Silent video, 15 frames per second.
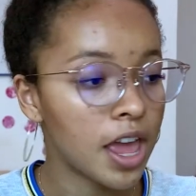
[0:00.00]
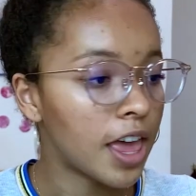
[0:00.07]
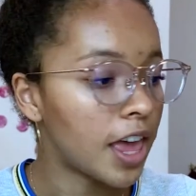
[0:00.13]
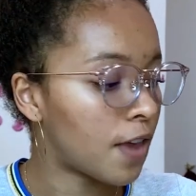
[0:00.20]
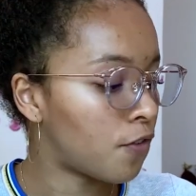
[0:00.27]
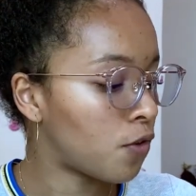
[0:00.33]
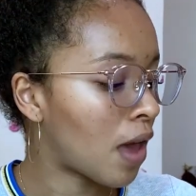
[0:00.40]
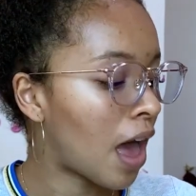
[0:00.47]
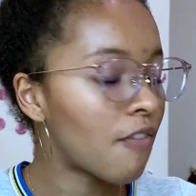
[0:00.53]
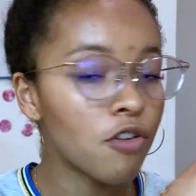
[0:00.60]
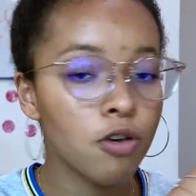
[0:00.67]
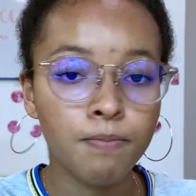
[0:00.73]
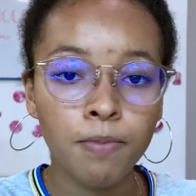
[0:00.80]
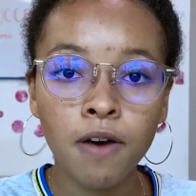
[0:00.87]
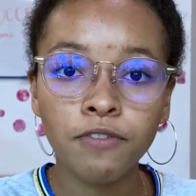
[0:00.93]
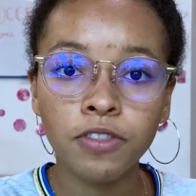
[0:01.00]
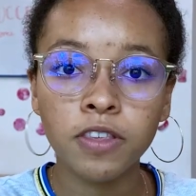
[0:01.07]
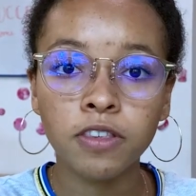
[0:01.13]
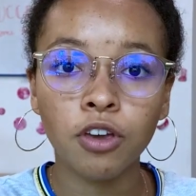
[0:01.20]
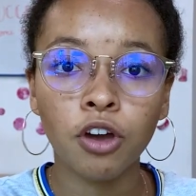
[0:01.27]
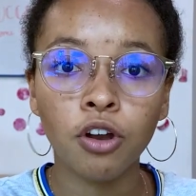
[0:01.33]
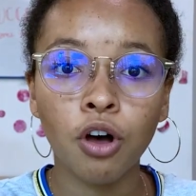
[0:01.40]
If you have above this
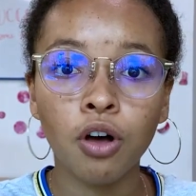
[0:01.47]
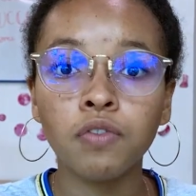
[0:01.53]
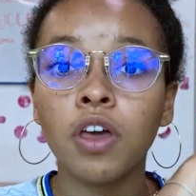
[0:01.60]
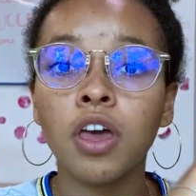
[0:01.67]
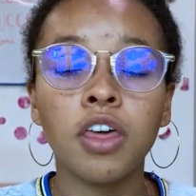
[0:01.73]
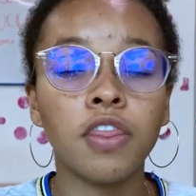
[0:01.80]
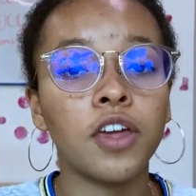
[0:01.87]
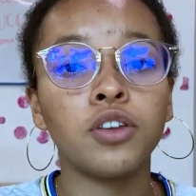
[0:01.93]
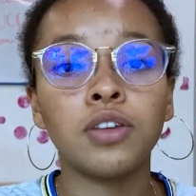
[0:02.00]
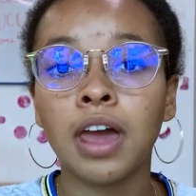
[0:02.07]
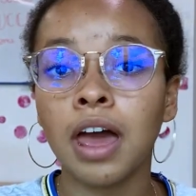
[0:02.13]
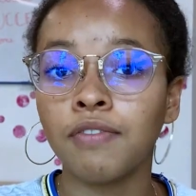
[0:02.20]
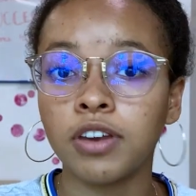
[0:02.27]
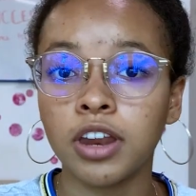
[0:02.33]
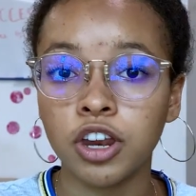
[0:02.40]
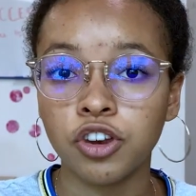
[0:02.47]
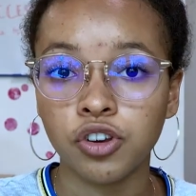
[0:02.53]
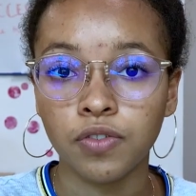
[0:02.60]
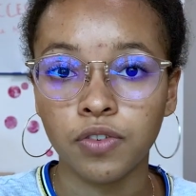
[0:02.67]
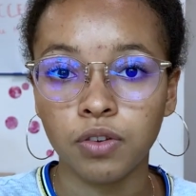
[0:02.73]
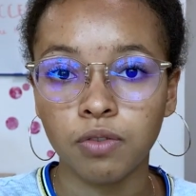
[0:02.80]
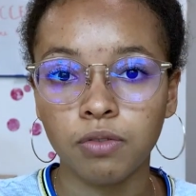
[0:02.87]
cutoff, then you have an
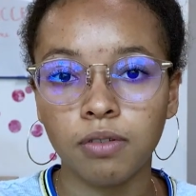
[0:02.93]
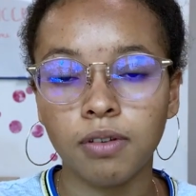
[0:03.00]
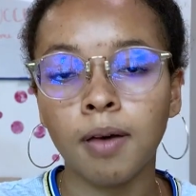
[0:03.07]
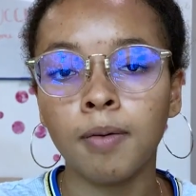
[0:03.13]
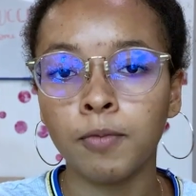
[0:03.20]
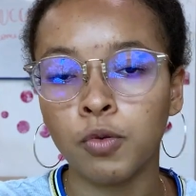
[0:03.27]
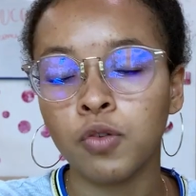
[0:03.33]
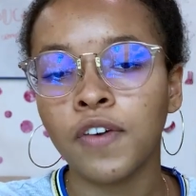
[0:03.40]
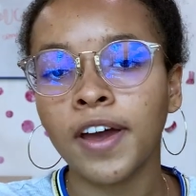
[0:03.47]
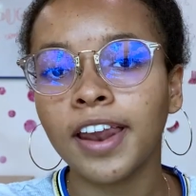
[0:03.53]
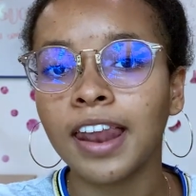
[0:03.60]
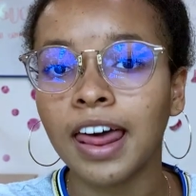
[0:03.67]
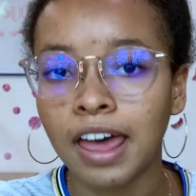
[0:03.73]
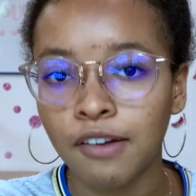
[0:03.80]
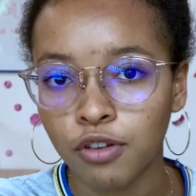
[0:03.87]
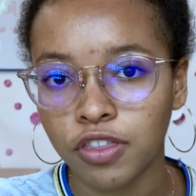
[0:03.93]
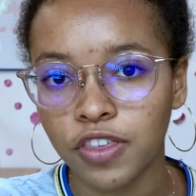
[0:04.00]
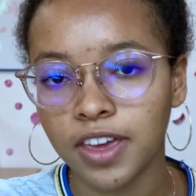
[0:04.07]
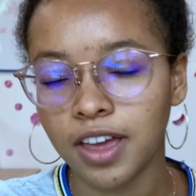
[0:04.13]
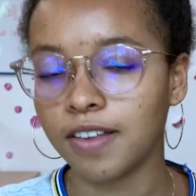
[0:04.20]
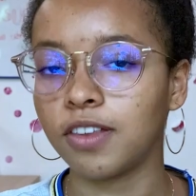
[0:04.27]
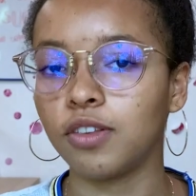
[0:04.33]
interview, provided that
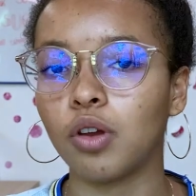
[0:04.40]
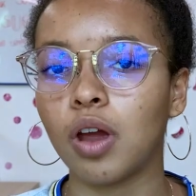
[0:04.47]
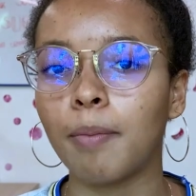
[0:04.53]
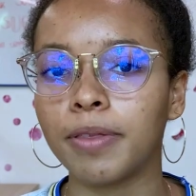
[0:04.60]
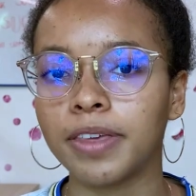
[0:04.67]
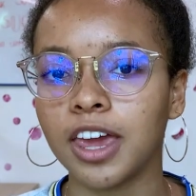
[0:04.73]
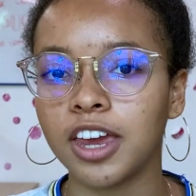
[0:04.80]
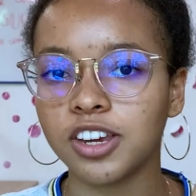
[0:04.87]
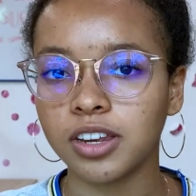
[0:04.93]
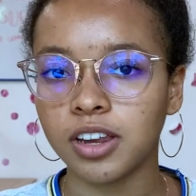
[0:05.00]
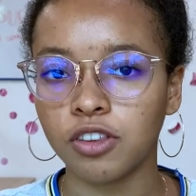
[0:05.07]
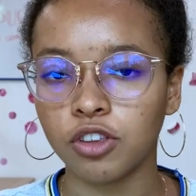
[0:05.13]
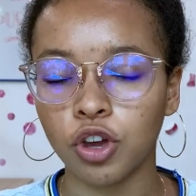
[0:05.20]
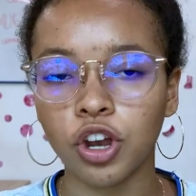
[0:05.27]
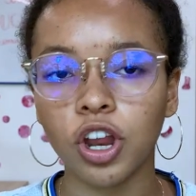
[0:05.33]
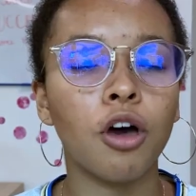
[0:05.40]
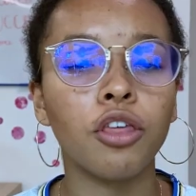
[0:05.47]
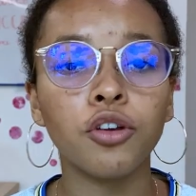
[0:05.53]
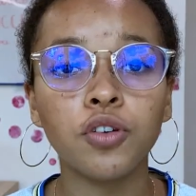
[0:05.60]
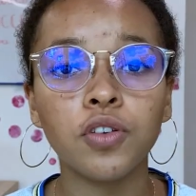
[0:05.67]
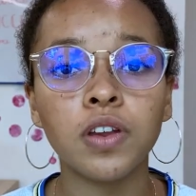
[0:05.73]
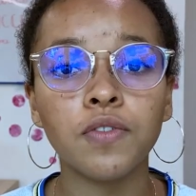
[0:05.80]
everything else in your application is good. Other
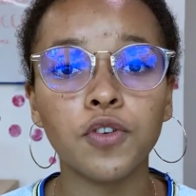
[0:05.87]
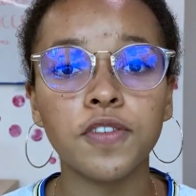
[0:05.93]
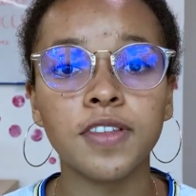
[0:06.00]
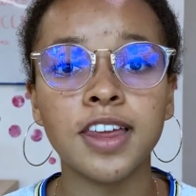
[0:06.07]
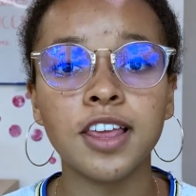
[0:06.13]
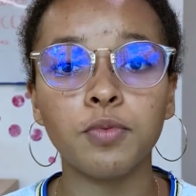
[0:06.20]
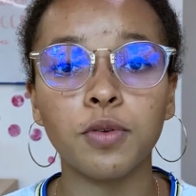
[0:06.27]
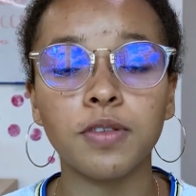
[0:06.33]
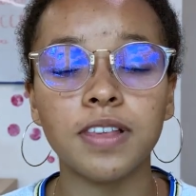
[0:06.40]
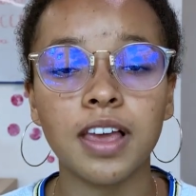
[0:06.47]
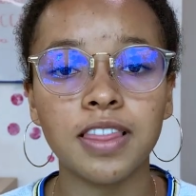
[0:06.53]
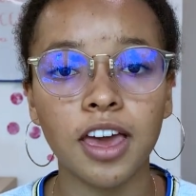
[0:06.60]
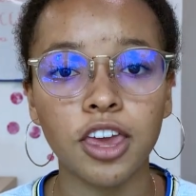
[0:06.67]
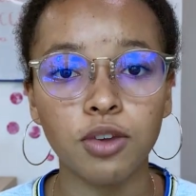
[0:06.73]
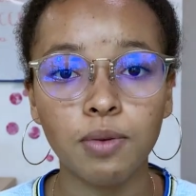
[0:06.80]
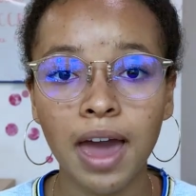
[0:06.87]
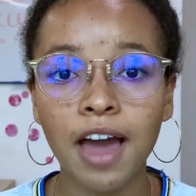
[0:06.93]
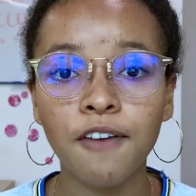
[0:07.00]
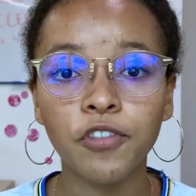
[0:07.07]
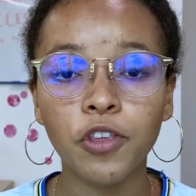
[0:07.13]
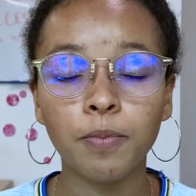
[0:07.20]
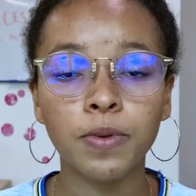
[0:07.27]
universities will say that you
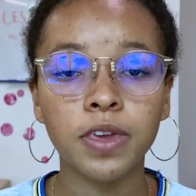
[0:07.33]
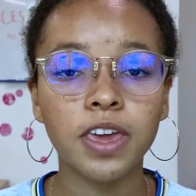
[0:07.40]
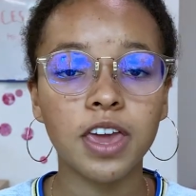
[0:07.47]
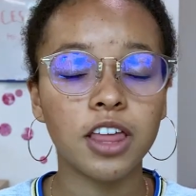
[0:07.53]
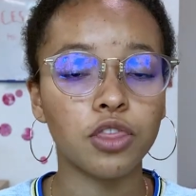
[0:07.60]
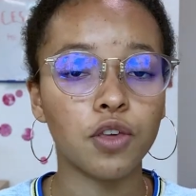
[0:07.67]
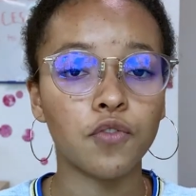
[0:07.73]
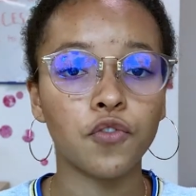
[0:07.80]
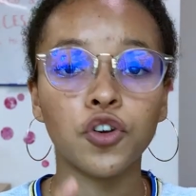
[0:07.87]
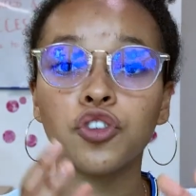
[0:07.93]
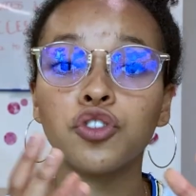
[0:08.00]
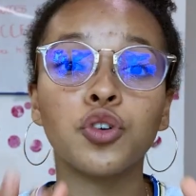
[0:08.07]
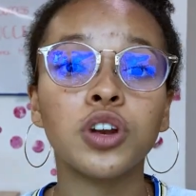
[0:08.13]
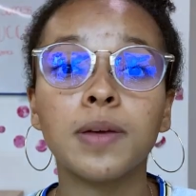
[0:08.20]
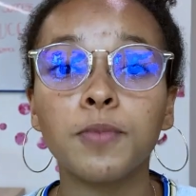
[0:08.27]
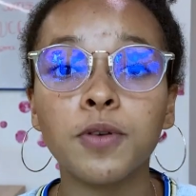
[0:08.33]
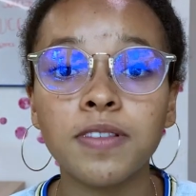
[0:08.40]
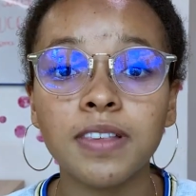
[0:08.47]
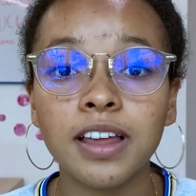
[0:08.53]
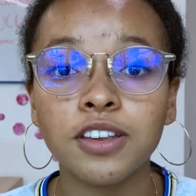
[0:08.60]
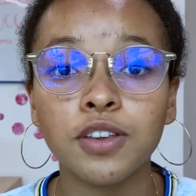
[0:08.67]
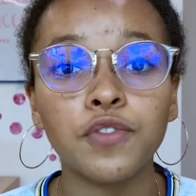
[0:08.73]
have to be in the first
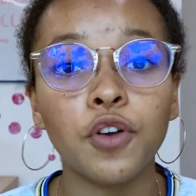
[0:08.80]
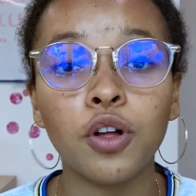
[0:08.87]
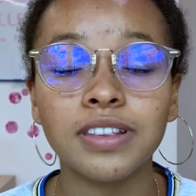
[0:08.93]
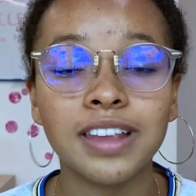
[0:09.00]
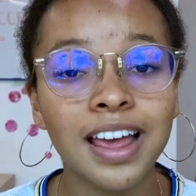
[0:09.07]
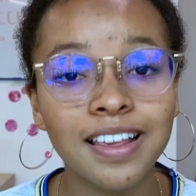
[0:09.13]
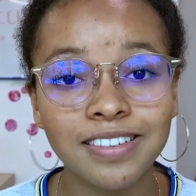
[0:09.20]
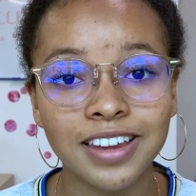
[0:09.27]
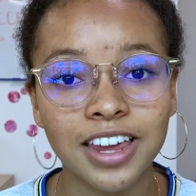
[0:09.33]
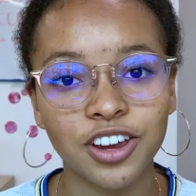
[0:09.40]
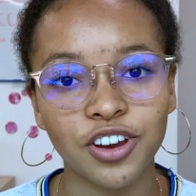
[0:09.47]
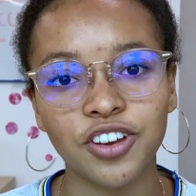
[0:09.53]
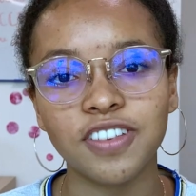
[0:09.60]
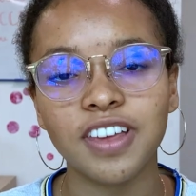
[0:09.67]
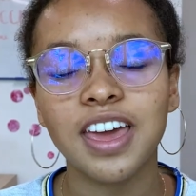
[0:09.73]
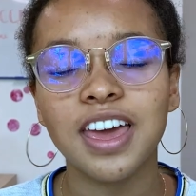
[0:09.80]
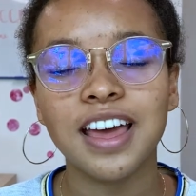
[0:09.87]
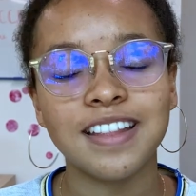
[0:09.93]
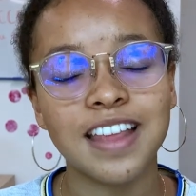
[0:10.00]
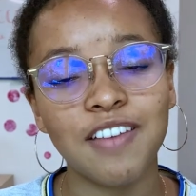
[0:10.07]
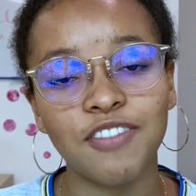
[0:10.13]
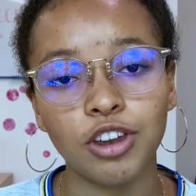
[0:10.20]
30% of all test takers
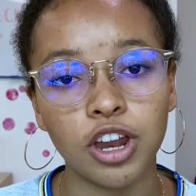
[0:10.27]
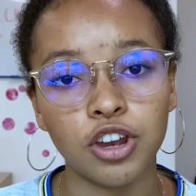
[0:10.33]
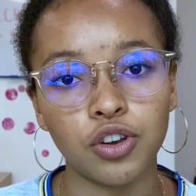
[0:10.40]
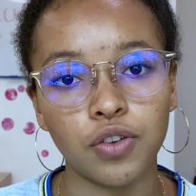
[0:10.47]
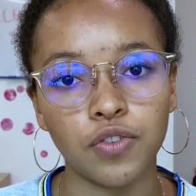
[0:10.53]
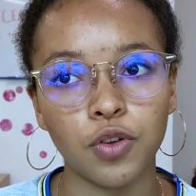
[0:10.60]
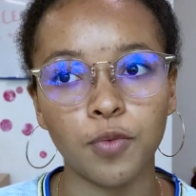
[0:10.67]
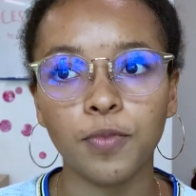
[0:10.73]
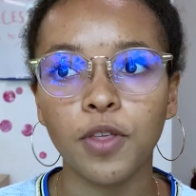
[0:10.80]
to have an interview.